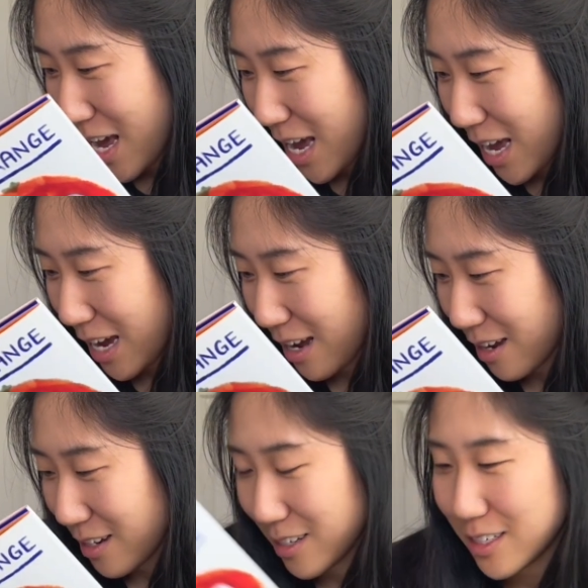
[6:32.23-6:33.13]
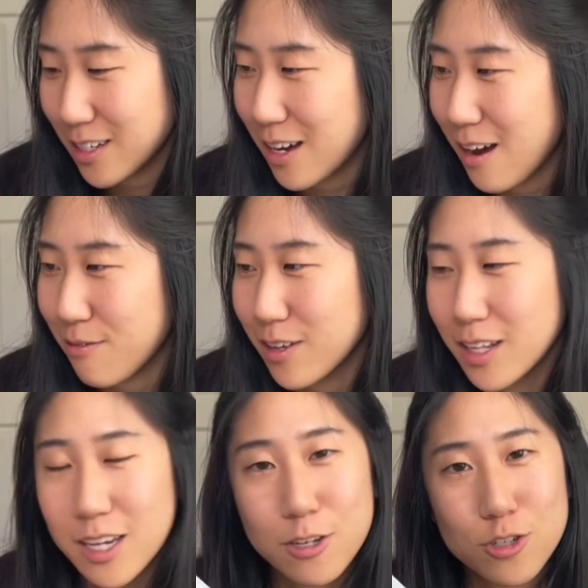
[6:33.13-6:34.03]
And I feel
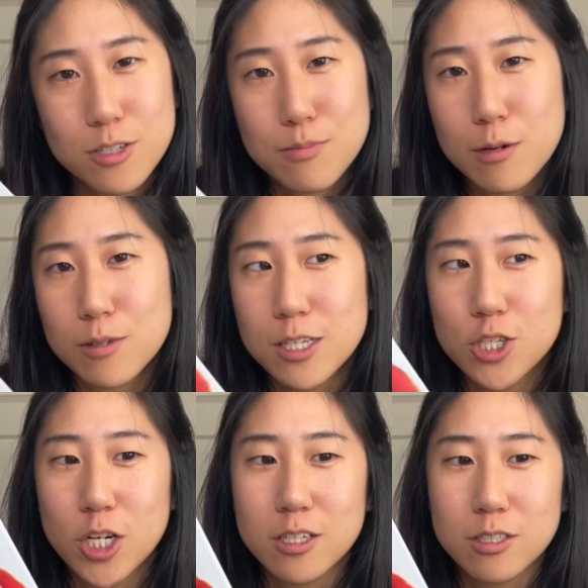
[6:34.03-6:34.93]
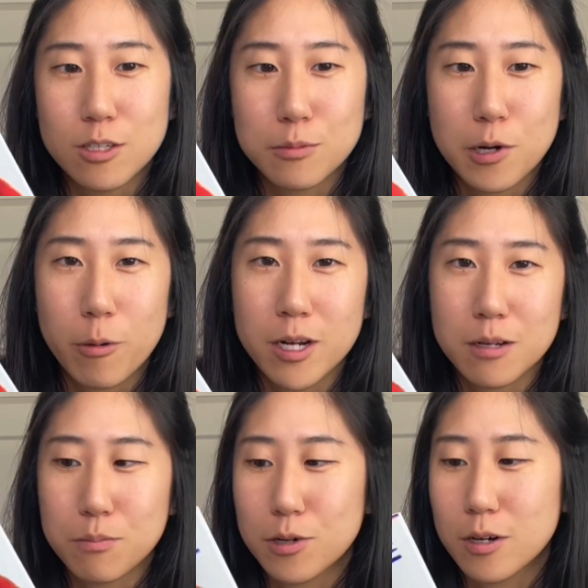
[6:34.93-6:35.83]
like it'll just be a really gentle, poetic
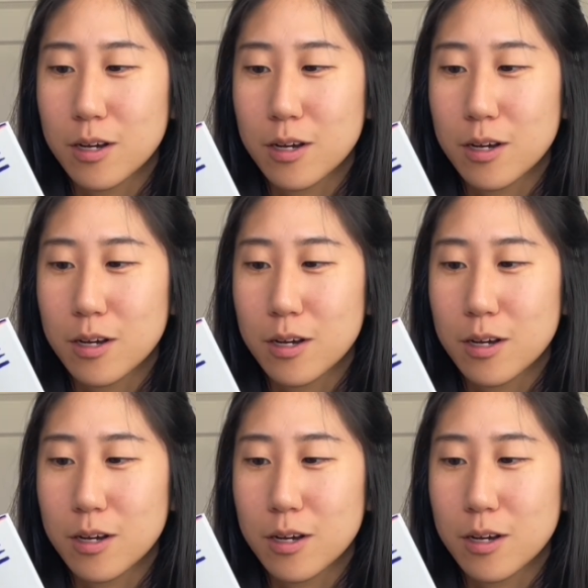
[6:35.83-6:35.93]
book.